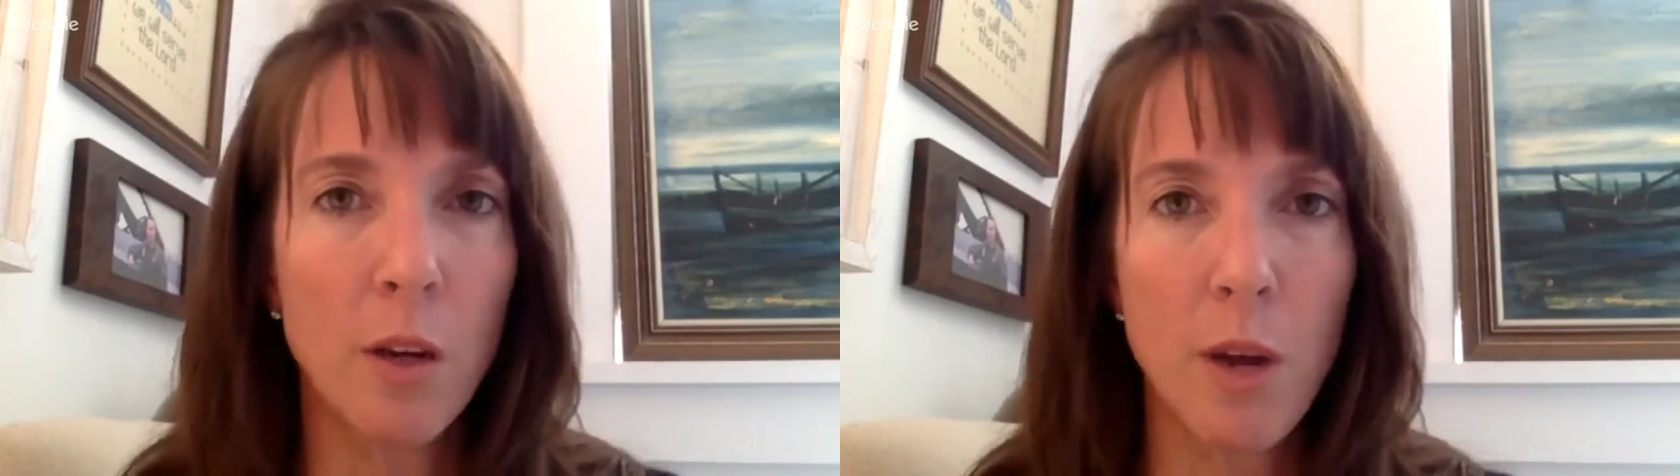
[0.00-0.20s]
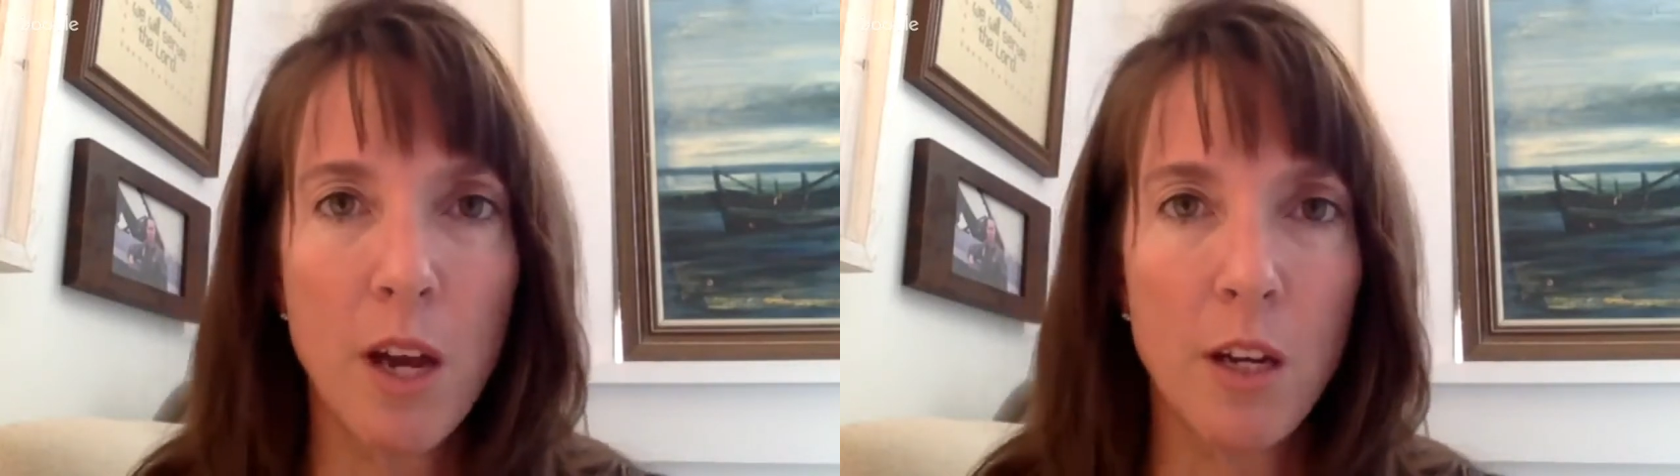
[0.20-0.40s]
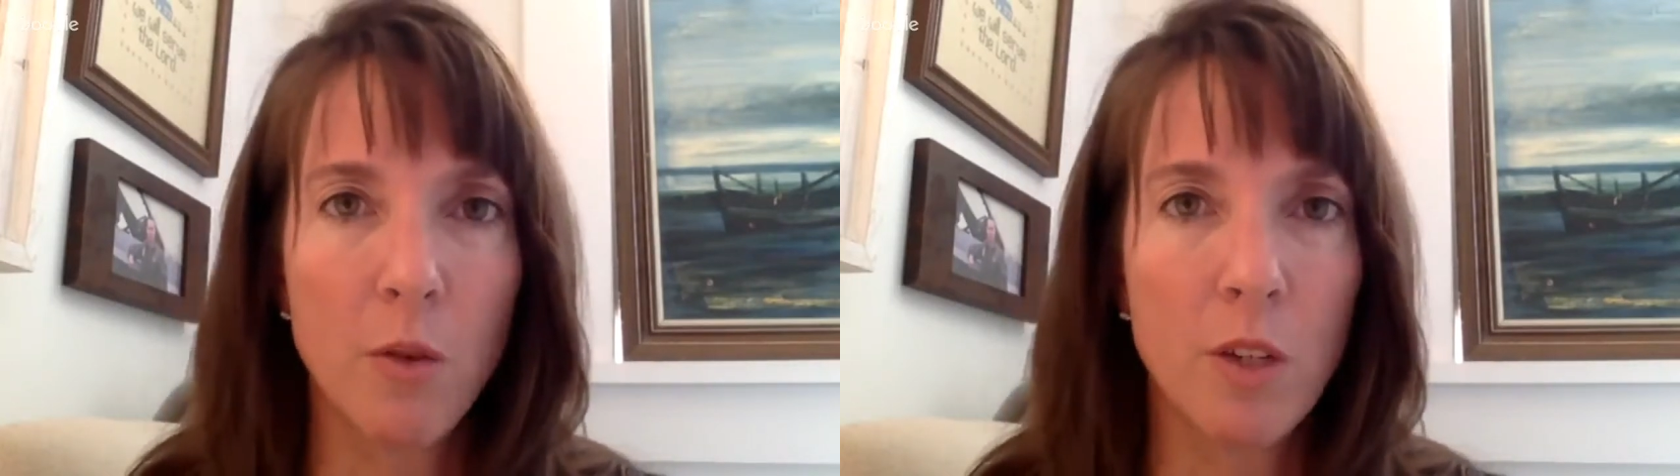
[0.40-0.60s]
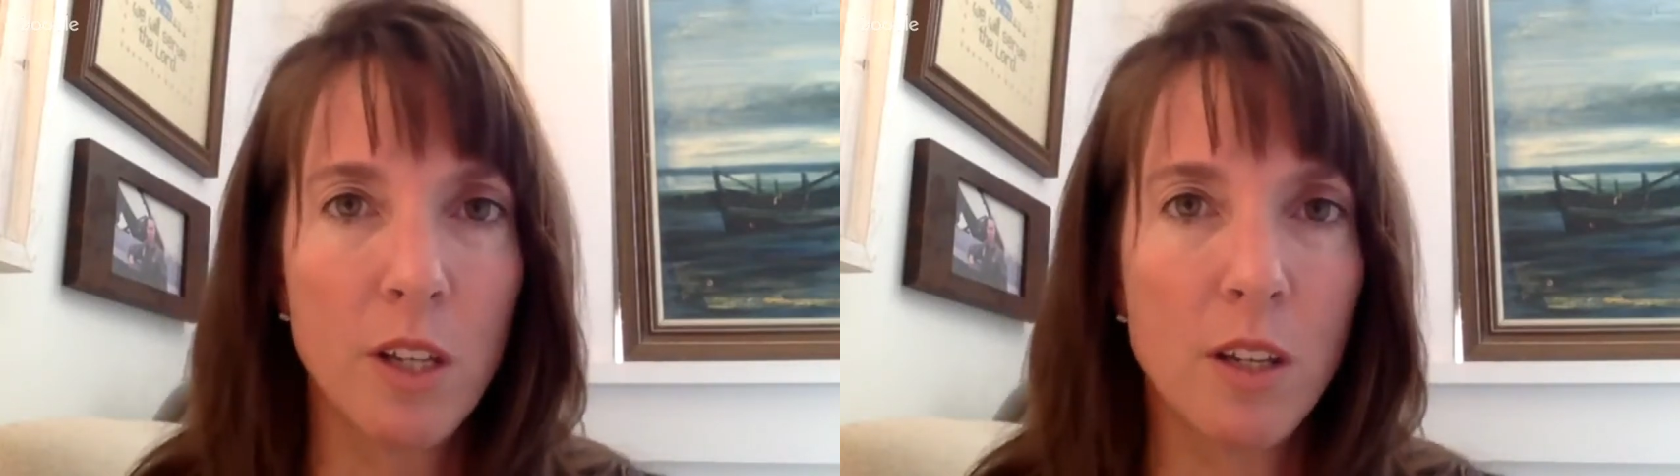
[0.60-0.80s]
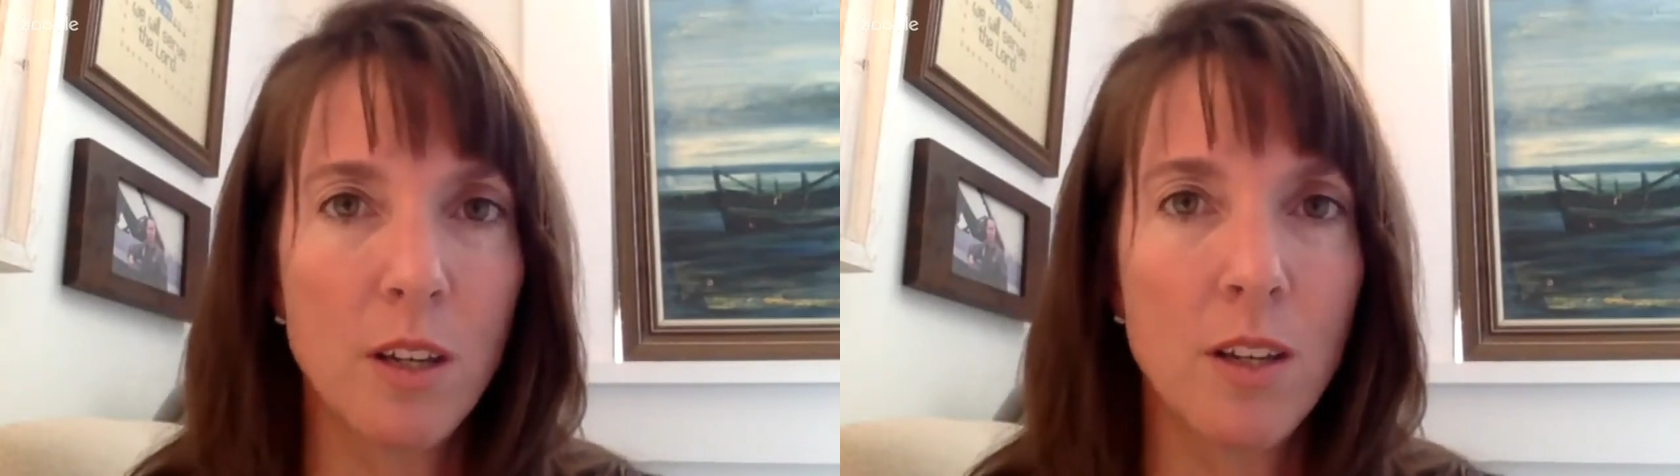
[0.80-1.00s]
antibiotic
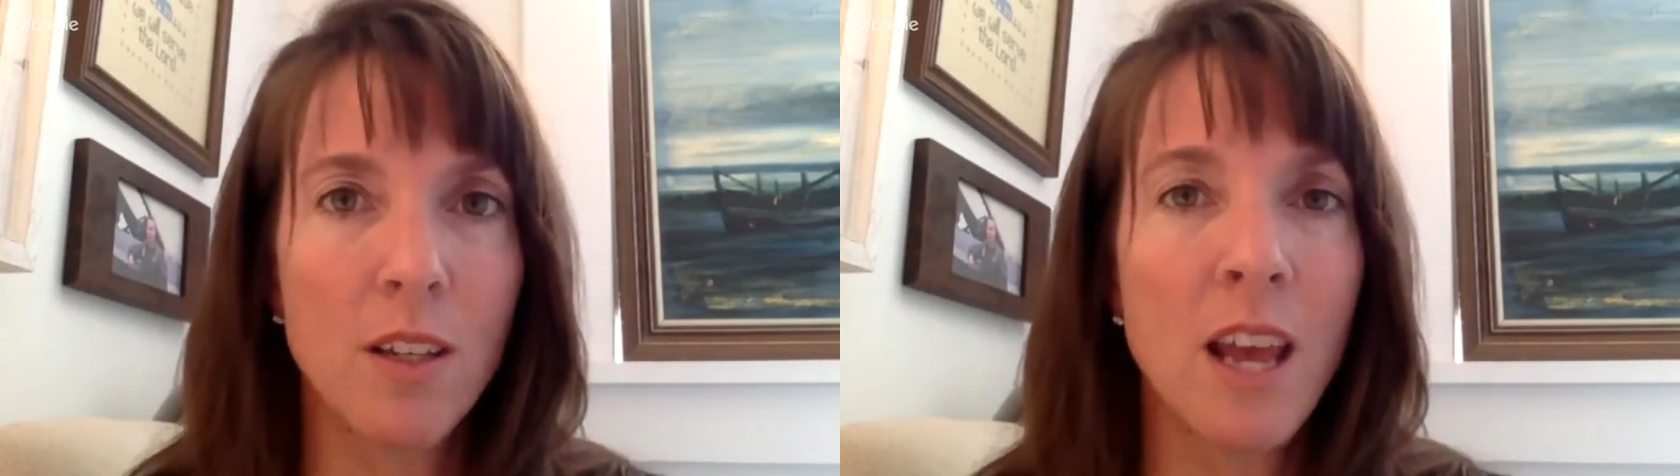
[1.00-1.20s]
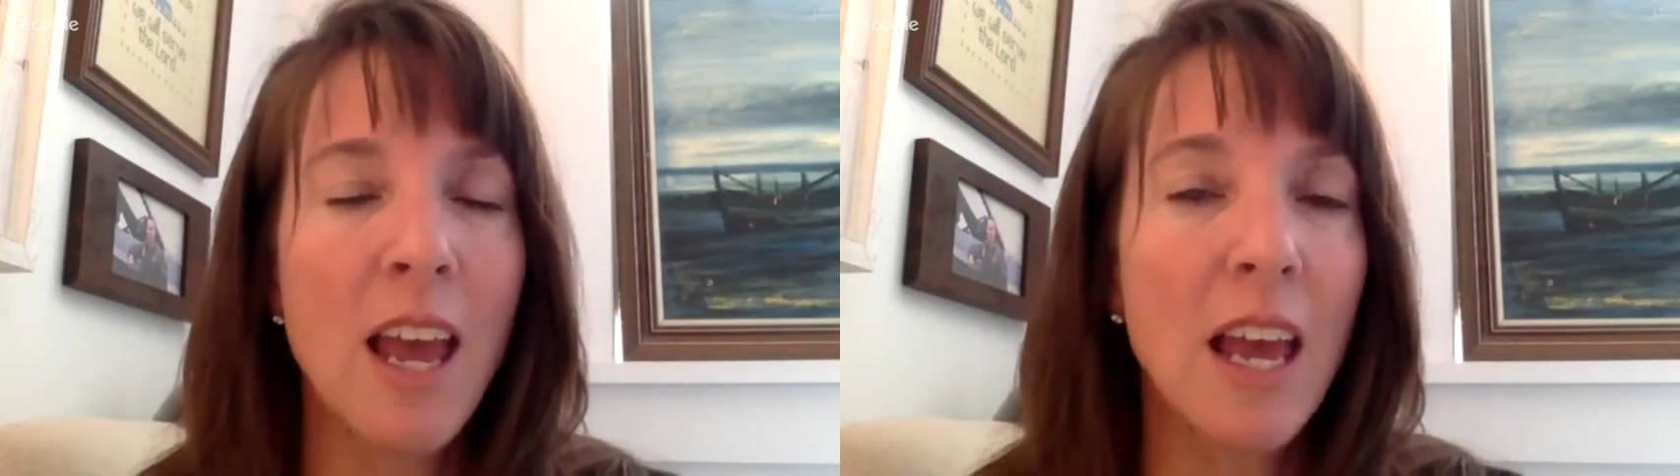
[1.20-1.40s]
resistance,